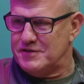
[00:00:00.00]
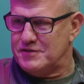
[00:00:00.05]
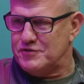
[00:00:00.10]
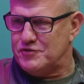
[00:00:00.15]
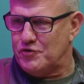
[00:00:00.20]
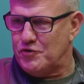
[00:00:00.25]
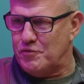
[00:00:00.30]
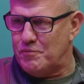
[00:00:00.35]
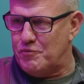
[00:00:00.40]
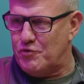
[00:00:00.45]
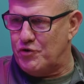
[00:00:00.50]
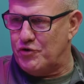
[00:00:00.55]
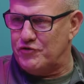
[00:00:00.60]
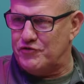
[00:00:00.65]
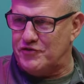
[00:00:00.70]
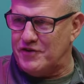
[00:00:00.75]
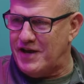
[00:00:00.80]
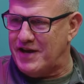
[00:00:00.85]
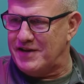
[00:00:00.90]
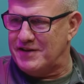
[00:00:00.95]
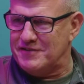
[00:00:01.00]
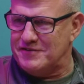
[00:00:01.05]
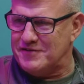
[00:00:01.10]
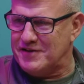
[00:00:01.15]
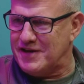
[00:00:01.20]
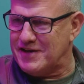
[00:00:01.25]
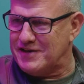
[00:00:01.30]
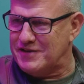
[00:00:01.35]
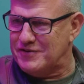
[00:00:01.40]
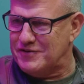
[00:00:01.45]
So the more science
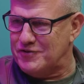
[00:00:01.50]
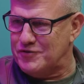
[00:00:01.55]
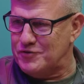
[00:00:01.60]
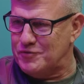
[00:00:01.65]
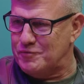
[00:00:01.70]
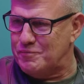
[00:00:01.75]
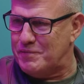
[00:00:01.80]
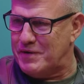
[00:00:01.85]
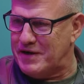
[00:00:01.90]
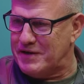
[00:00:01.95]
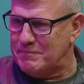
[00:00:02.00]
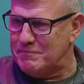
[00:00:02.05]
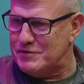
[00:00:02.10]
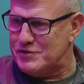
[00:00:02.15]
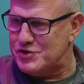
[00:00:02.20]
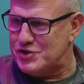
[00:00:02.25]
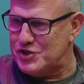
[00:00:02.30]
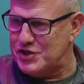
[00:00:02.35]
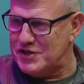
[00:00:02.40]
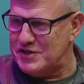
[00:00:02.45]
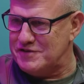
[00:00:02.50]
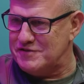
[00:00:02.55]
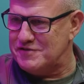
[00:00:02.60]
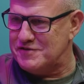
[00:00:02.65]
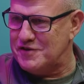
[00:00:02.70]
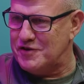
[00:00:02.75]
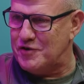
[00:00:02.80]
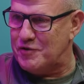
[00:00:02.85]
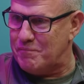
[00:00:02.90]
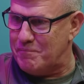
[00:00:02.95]
I can do by machines
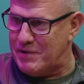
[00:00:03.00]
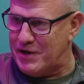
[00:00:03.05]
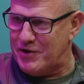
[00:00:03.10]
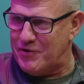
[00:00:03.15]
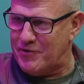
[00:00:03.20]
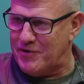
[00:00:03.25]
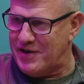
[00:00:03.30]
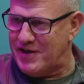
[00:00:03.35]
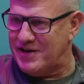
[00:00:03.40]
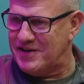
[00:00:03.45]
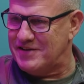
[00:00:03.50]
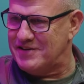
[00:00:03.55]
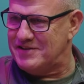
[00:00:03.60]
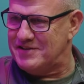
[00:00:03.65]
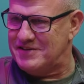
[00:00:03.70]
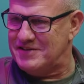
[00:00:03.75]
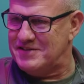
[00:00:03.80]
that are better at it,